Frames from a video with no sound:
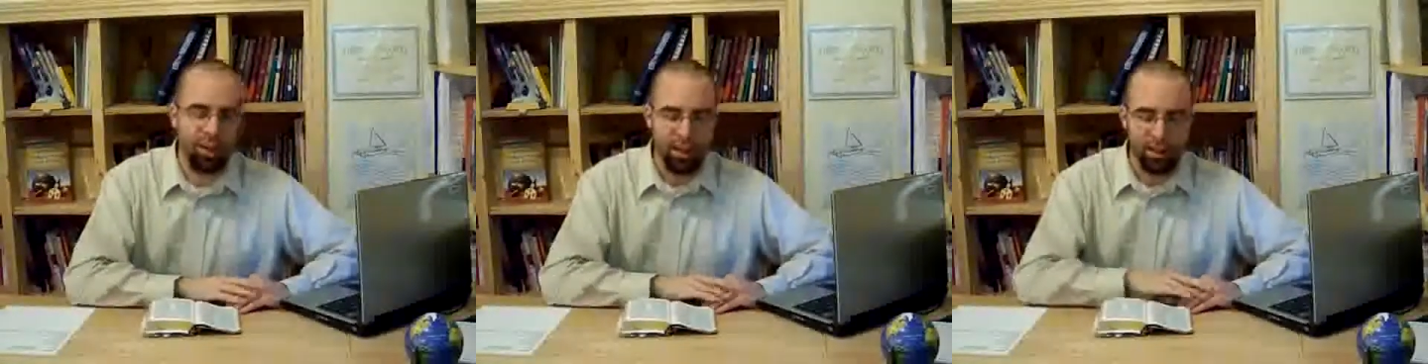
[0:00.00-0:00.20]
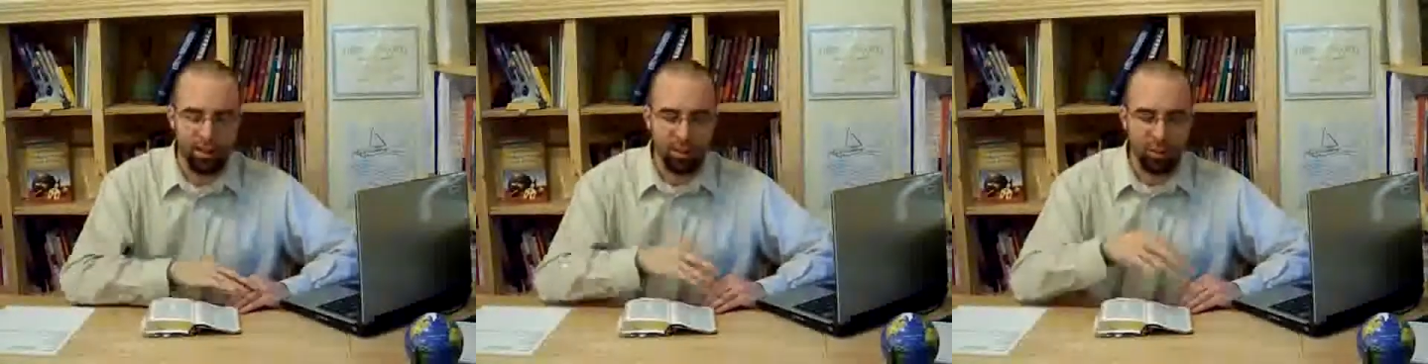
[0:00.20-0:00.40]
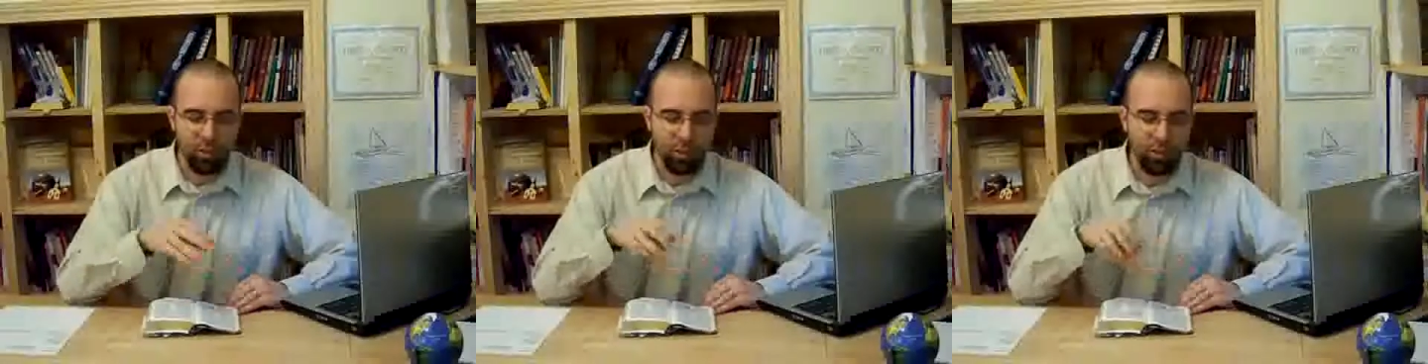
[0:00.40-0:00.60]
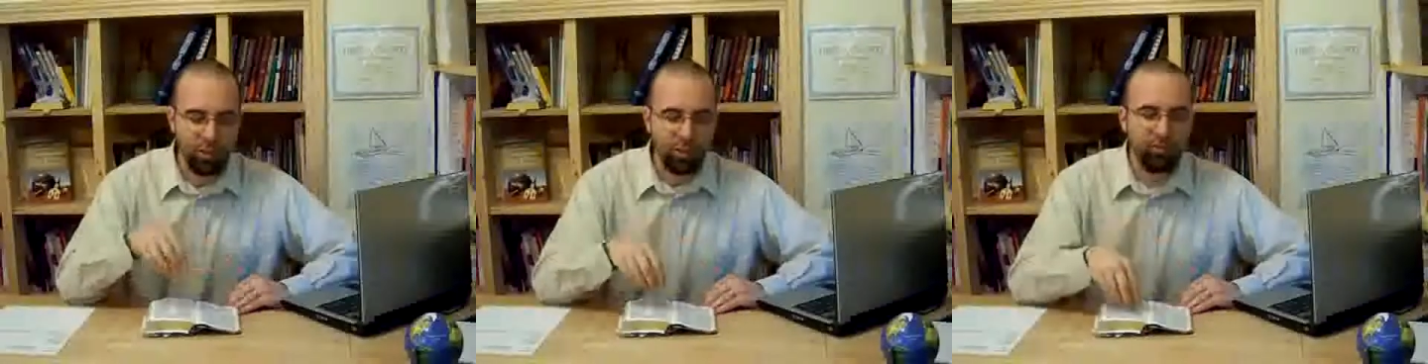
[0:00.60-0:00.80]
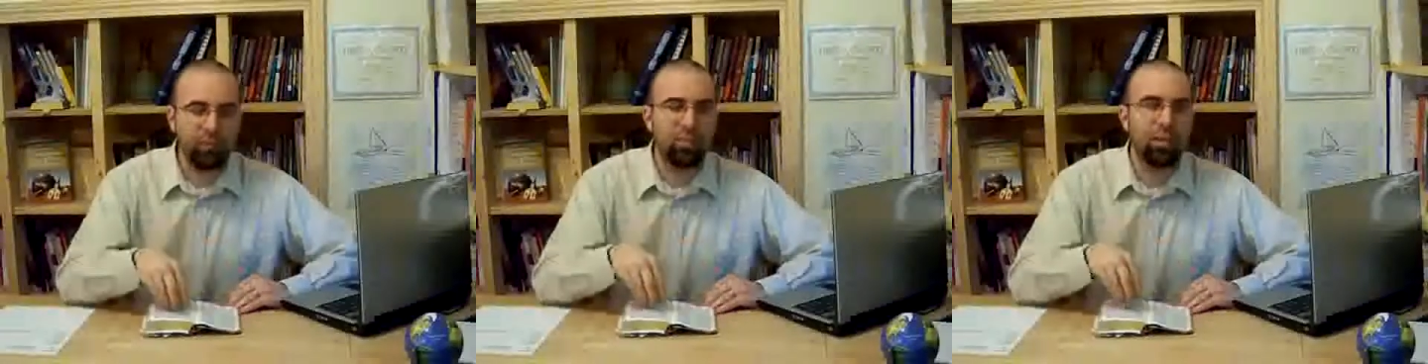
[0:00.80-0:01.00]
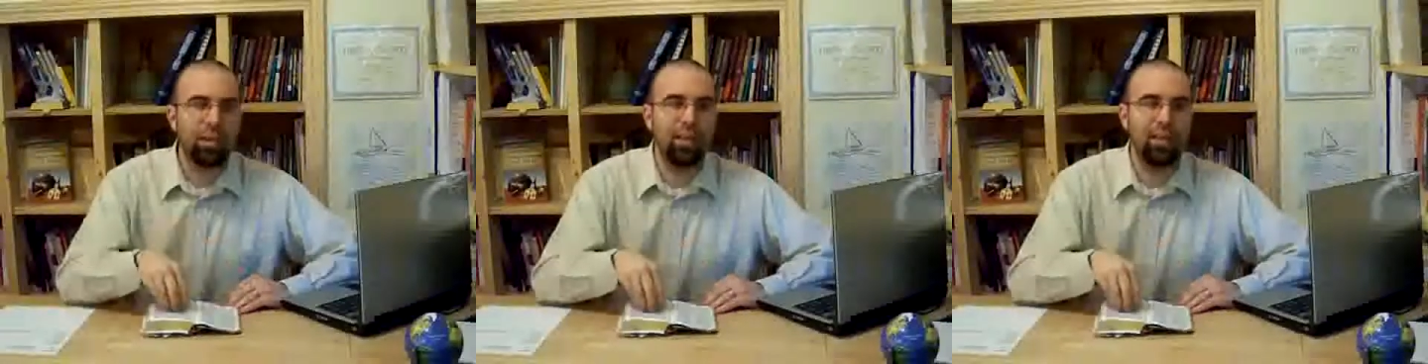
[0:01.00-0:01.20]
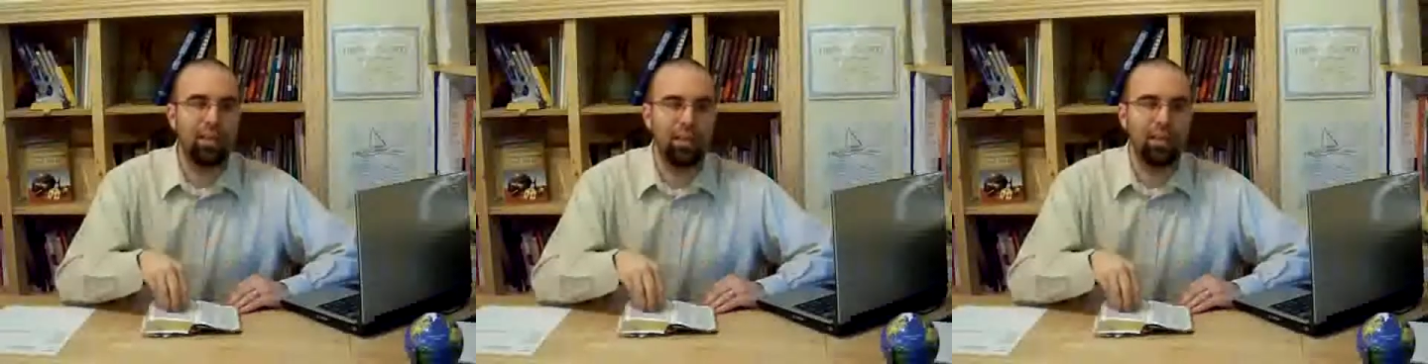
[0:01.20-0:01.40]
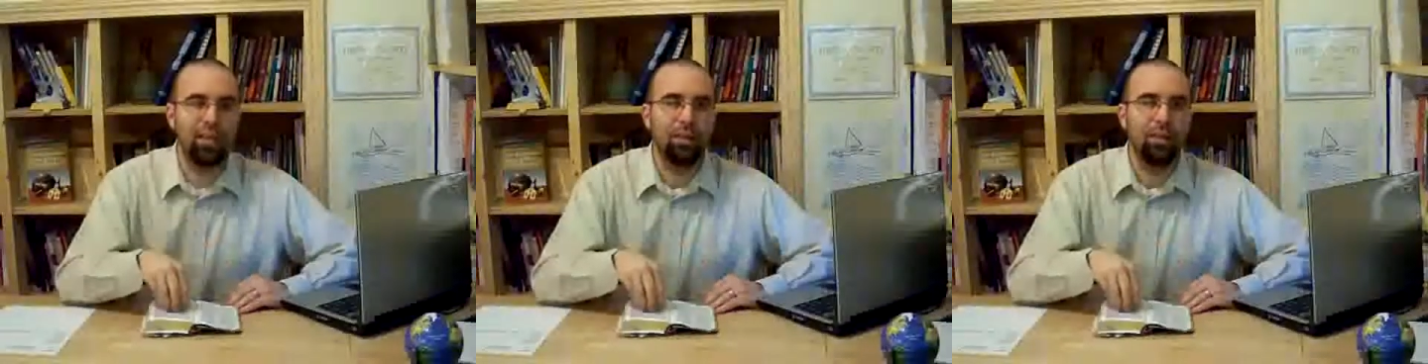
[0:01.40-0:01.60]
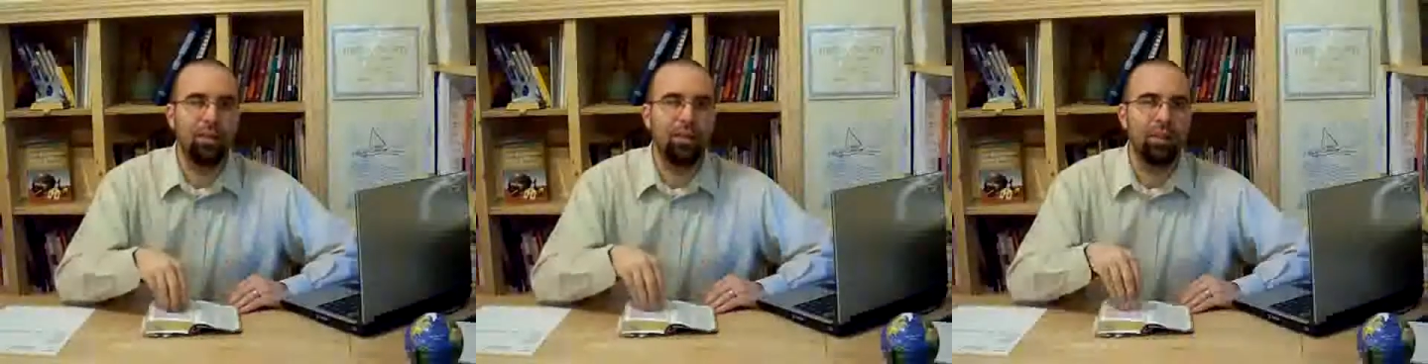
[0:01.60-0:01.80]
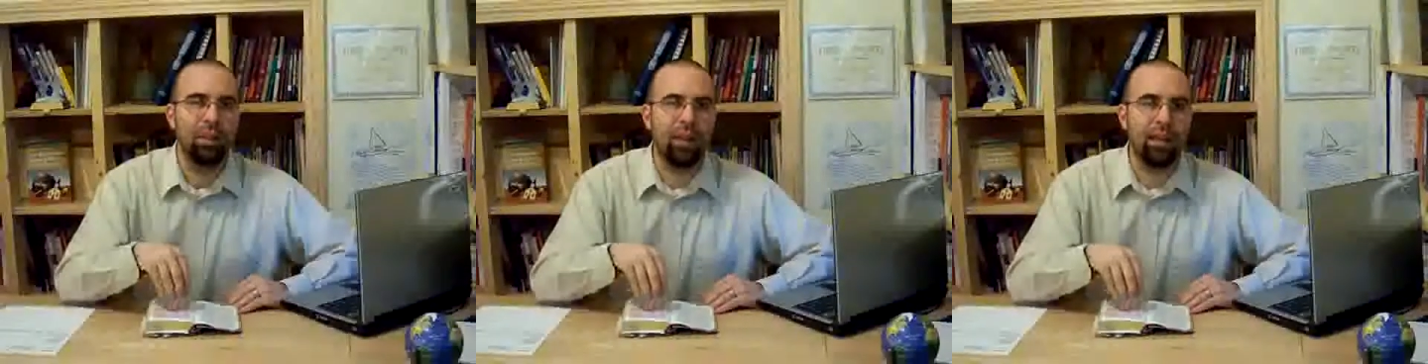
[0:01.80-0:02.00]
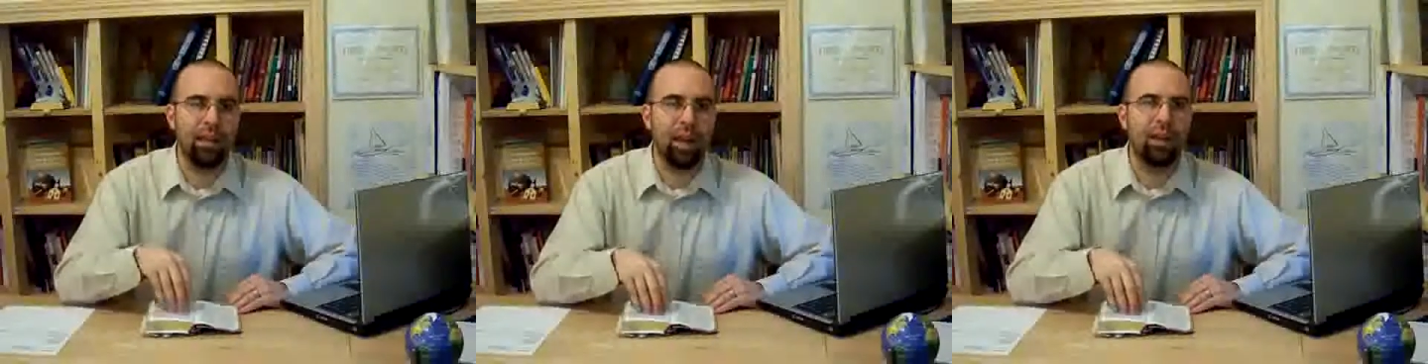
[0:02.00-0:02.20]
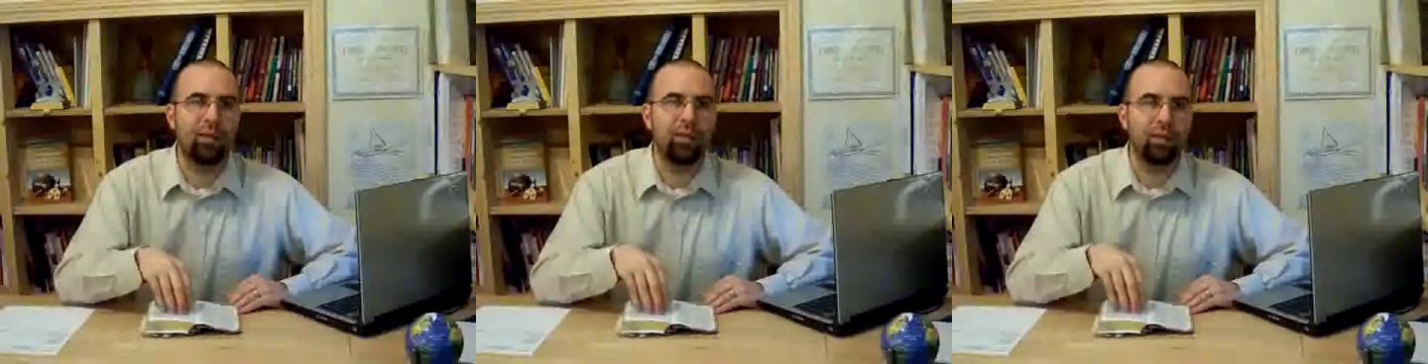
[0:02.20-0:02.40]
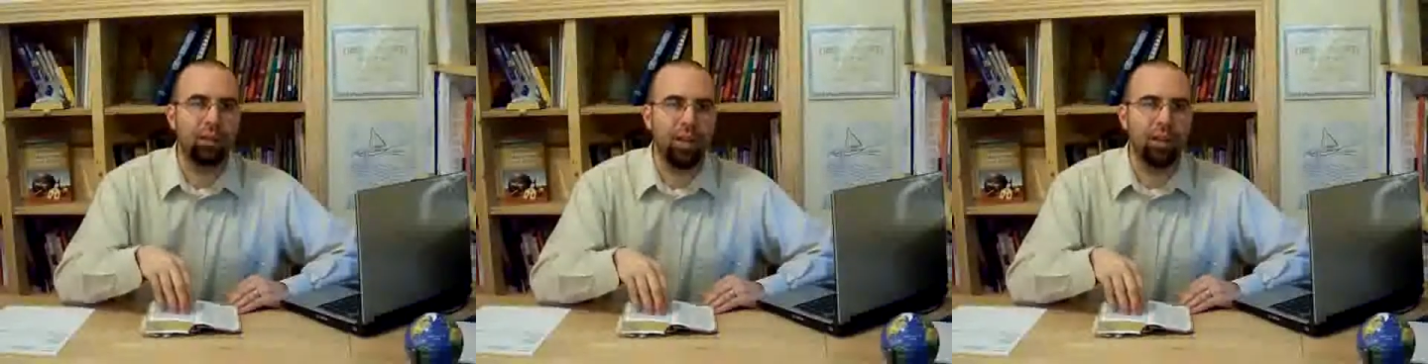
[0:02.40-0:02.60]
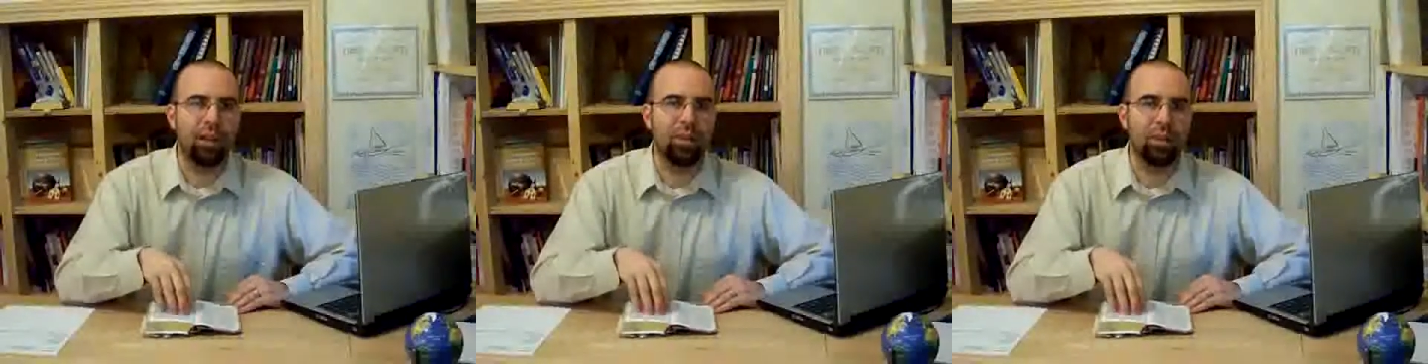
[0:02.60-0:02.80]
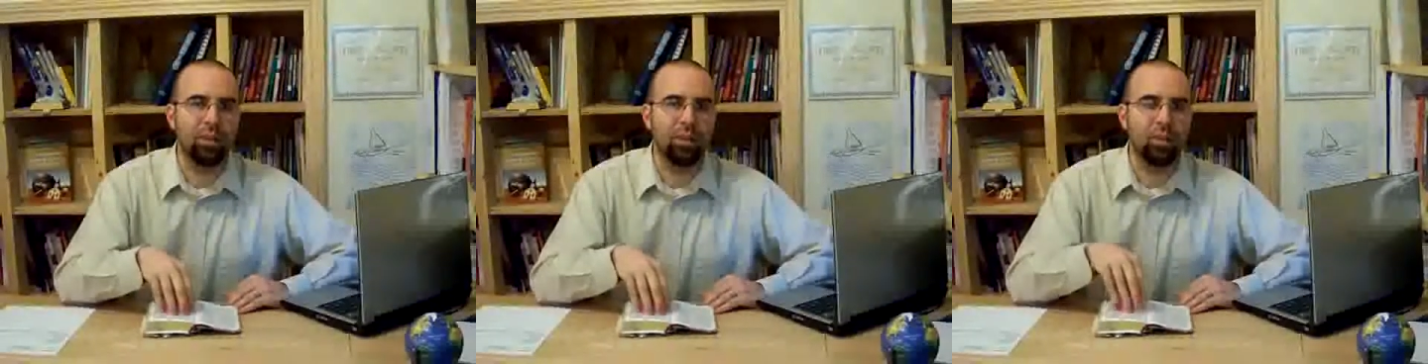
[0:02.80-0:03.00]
So when we read the account in Genesis,